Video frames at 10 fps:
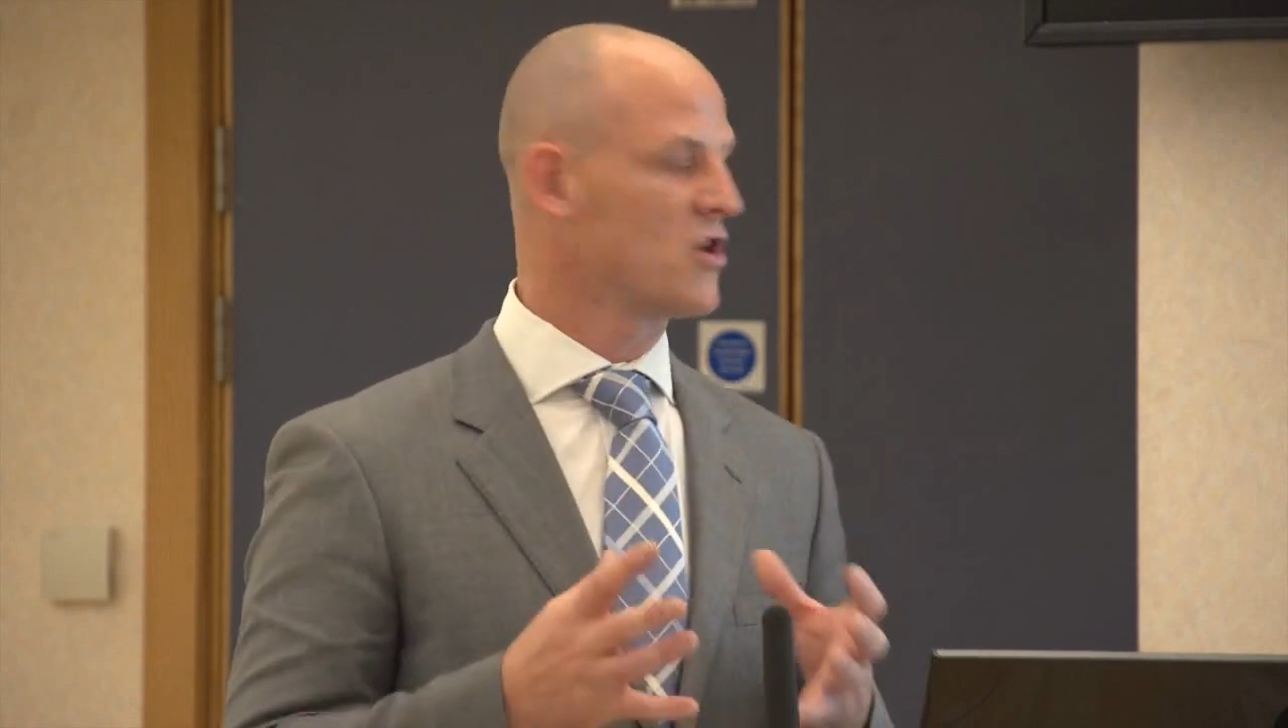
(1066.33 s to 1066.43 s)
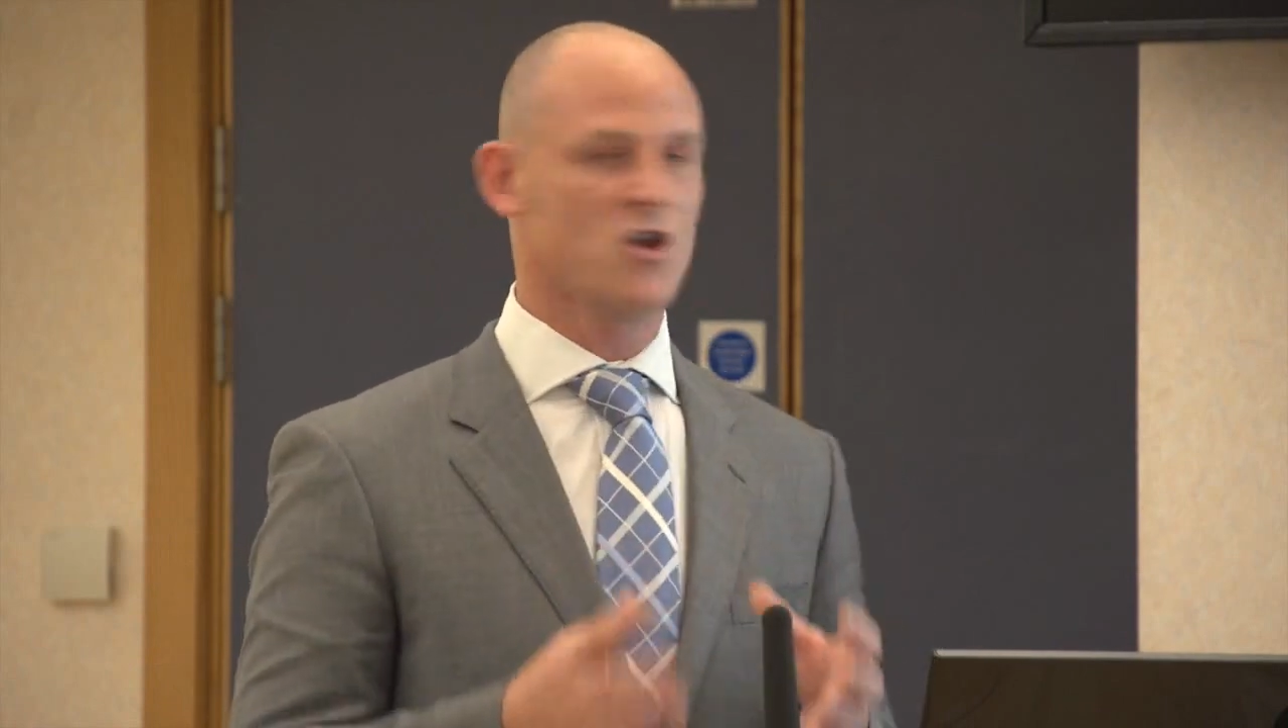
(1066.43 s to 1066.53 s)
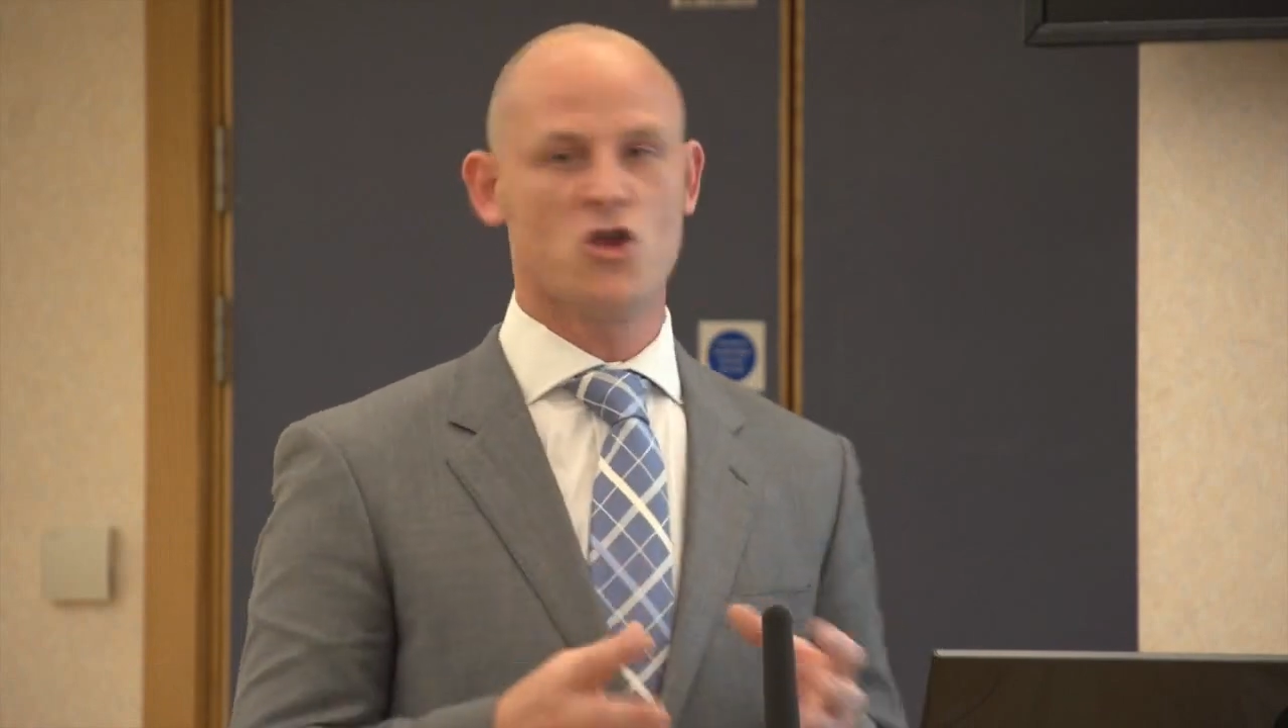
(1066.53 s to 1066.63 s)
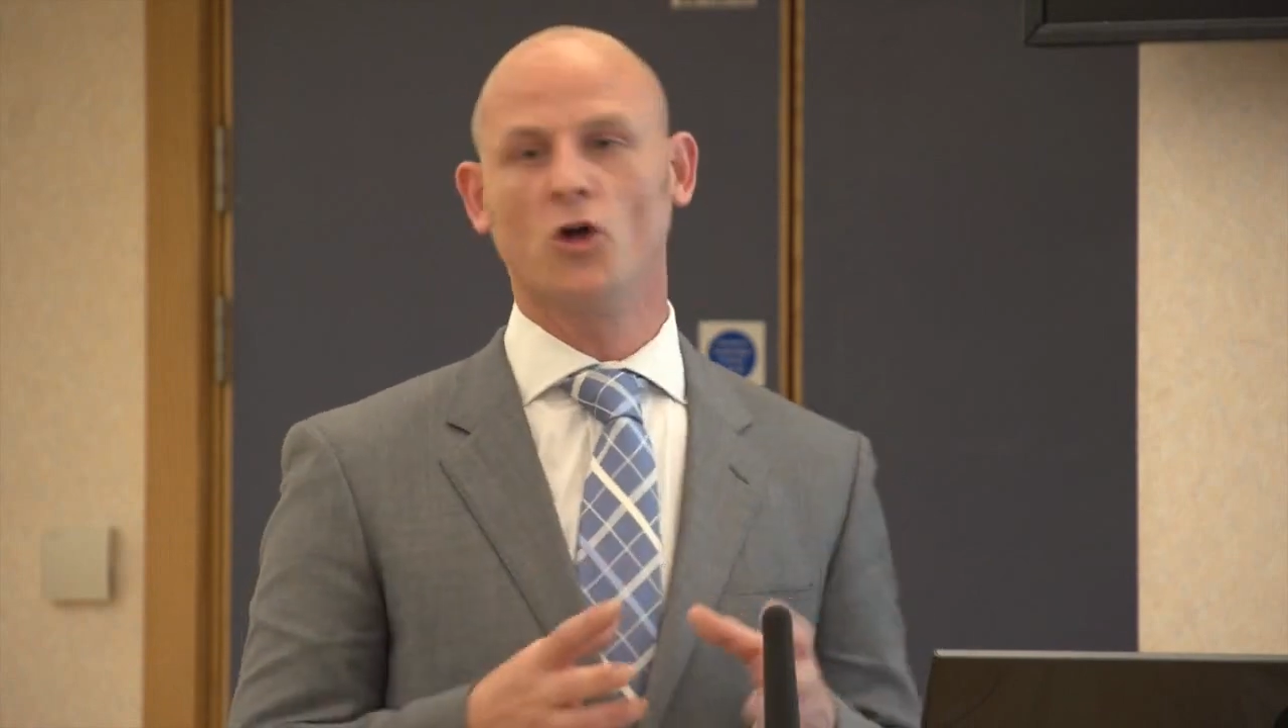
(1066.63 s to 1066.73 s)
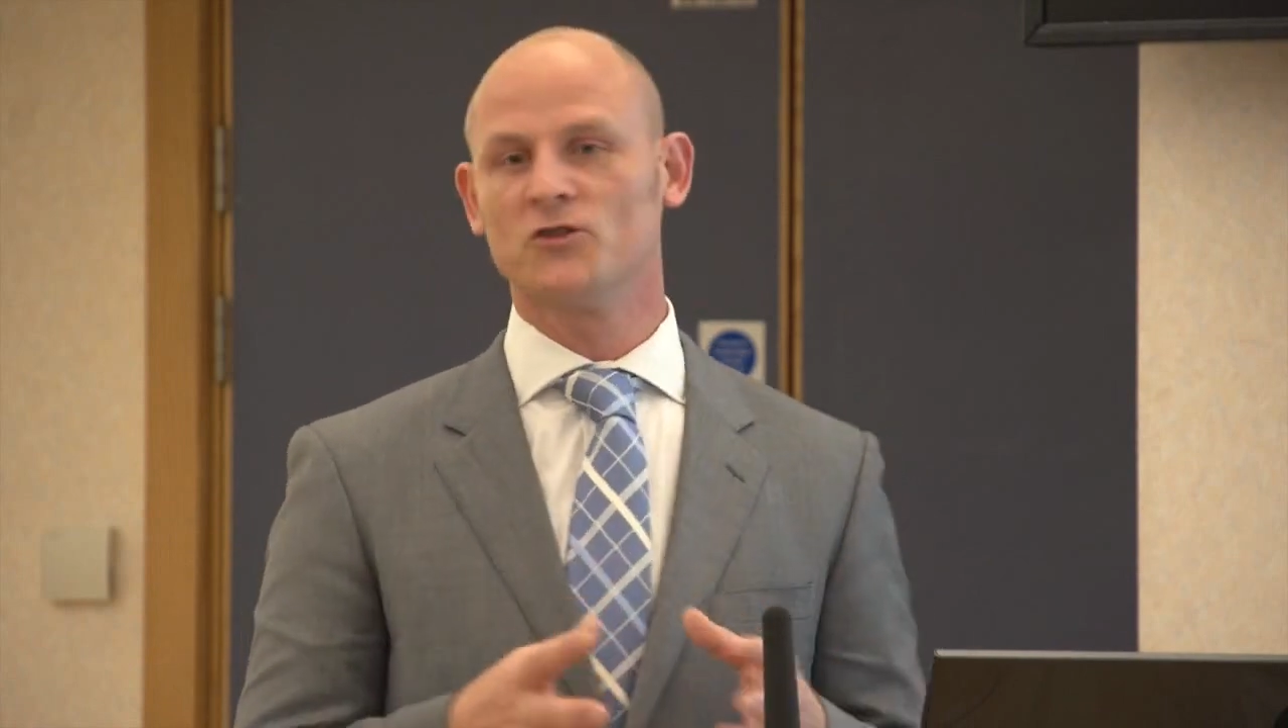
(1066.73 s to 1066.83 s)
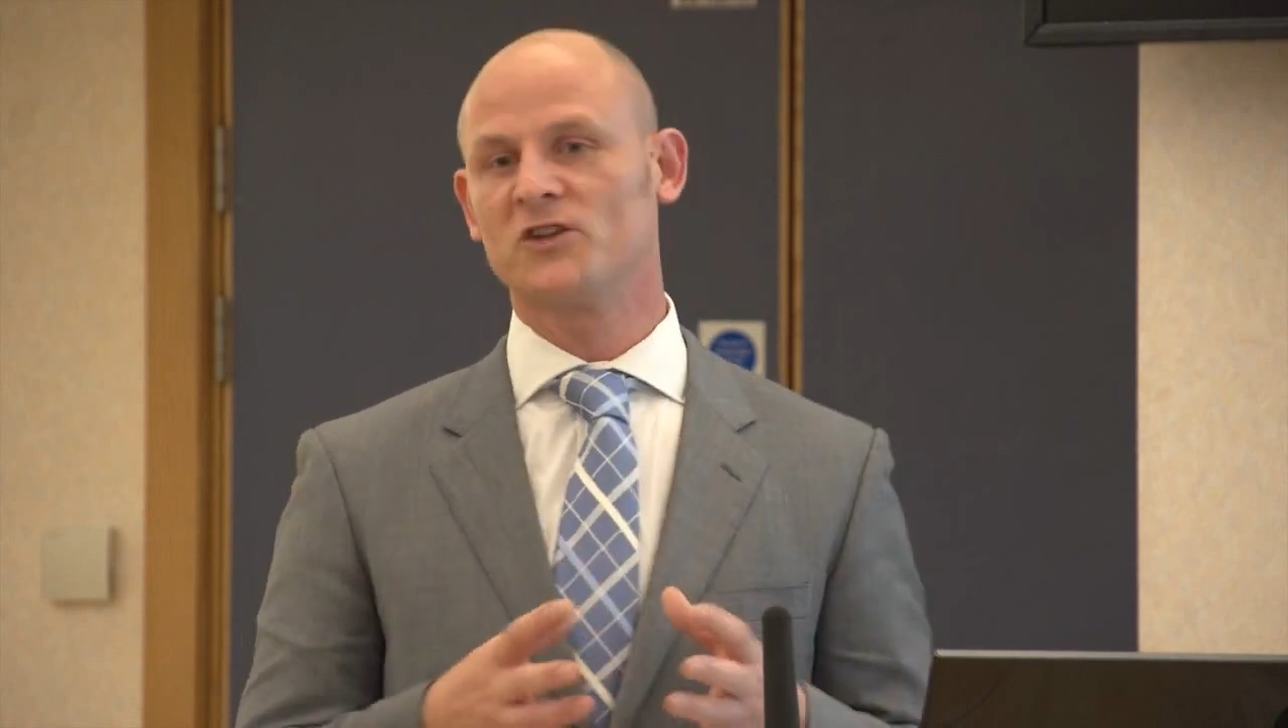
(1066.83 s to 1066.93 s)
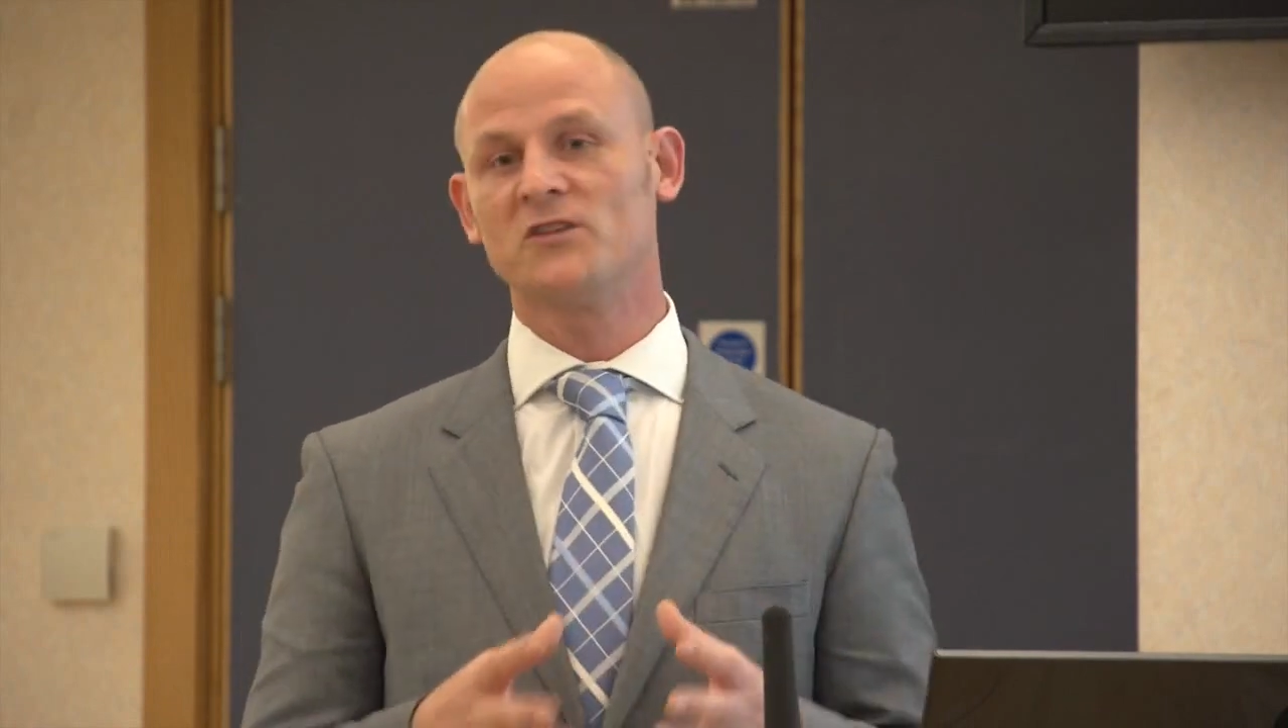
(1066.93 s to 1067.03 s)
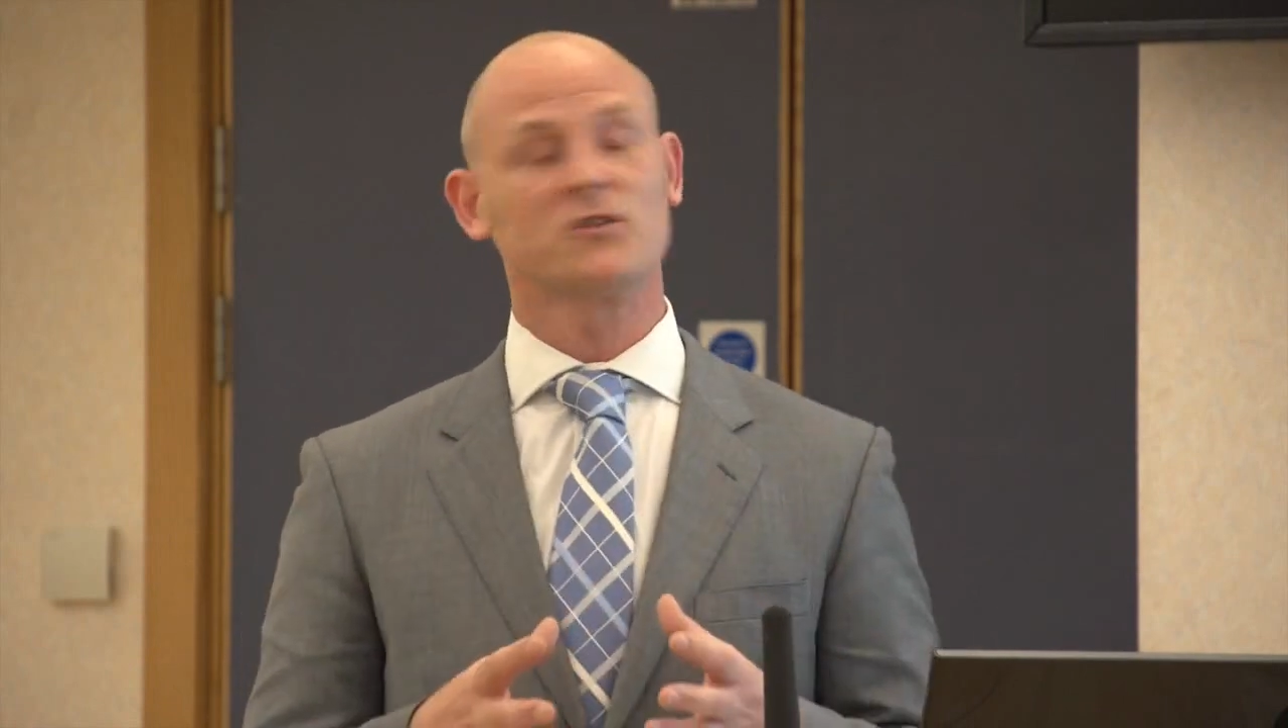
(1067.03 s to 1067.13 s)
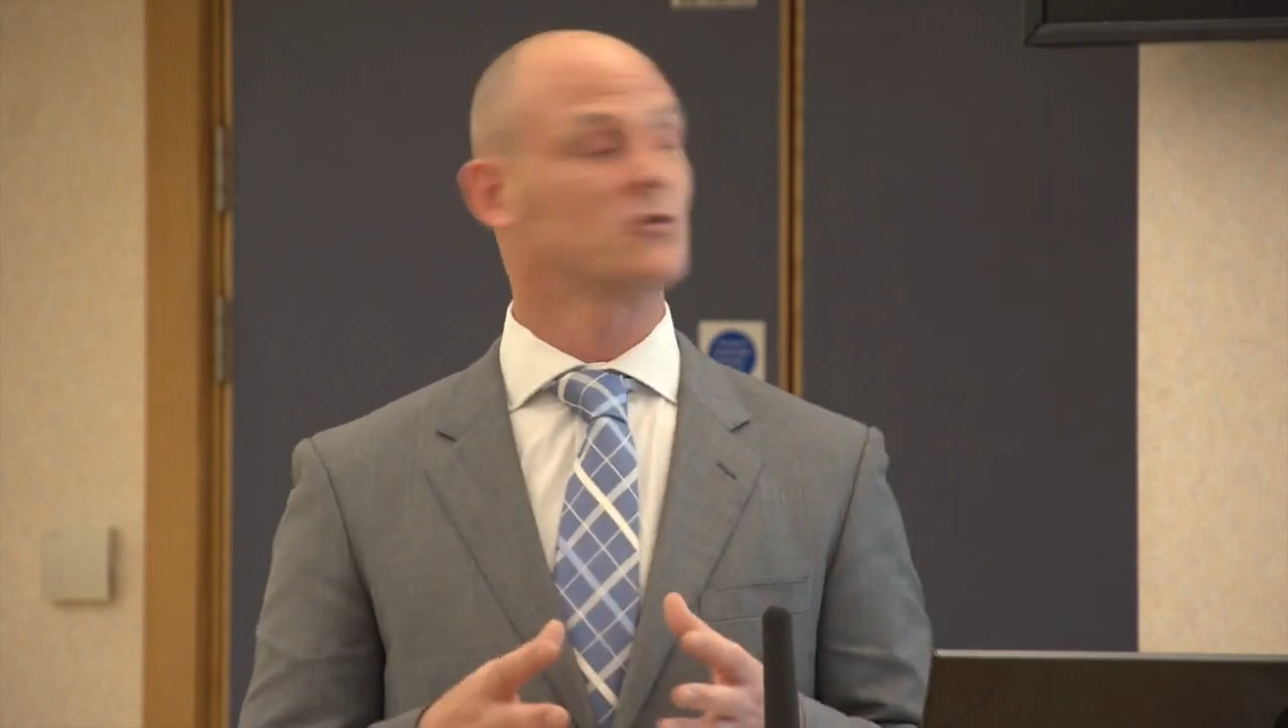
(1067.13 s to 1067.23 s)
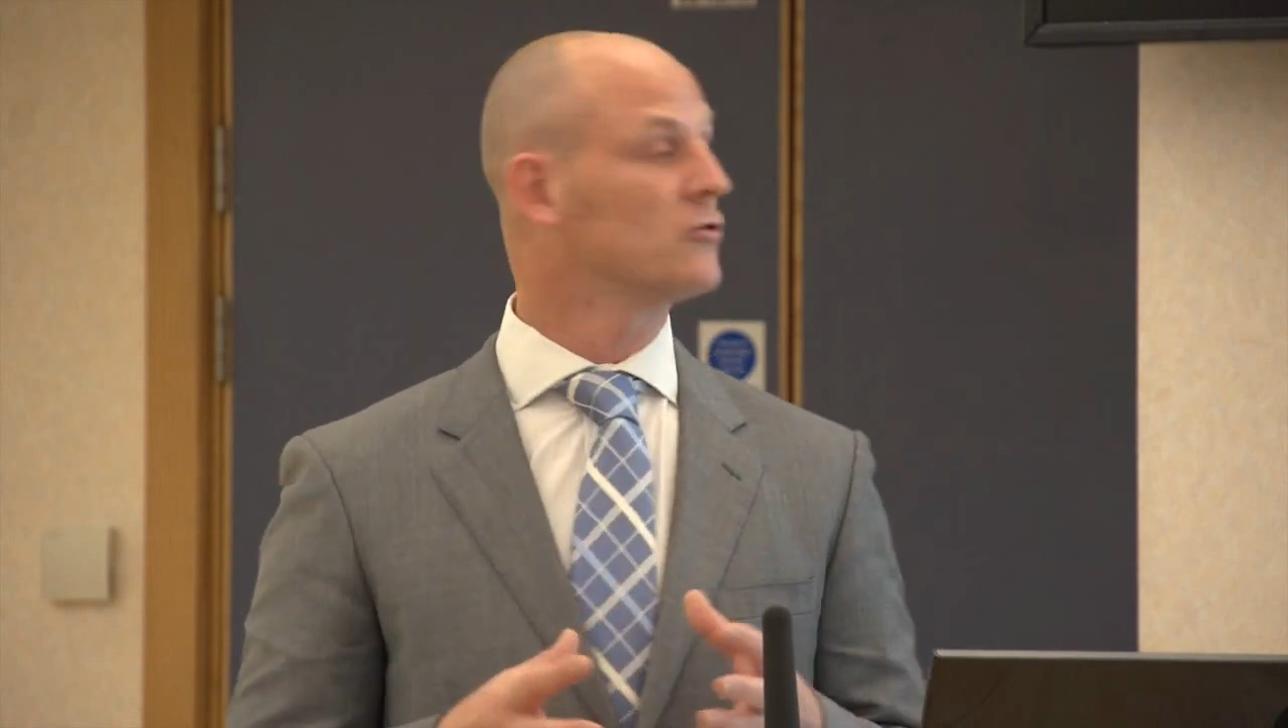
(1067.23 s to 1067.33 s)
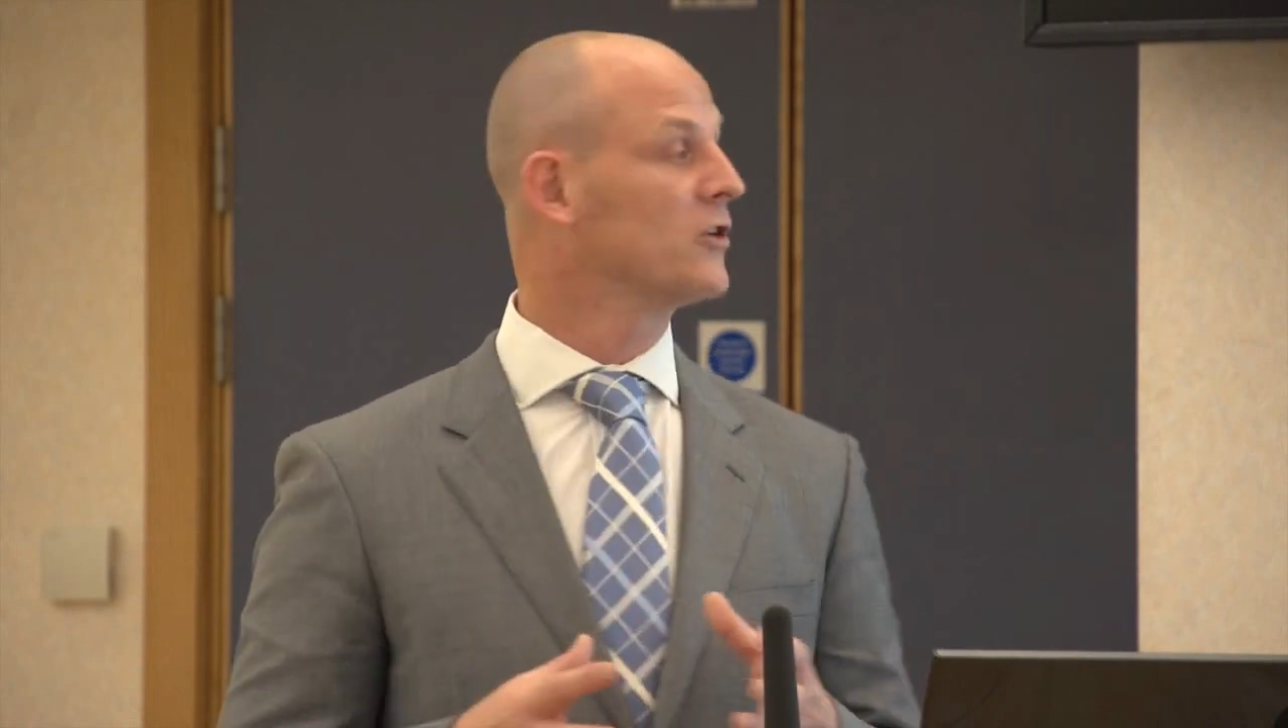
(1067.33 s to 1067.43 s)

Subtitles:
nonsensical,